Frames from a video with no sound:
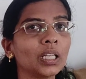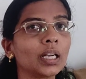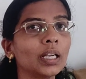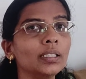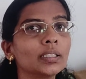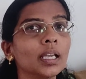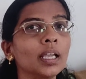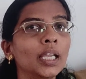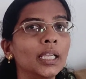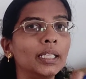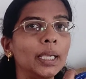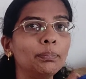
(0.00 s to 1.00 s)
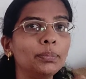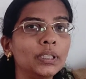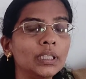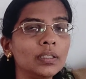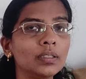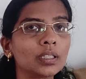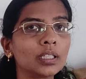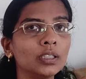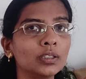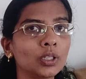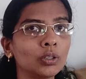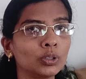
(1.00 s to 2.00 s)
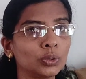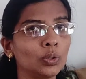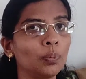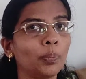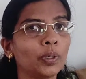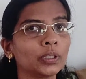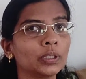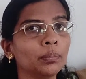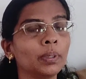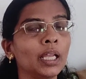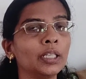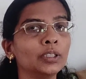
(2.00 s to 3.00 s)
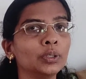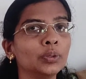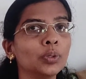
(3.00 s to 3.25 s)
right? Empty string is also possible, and you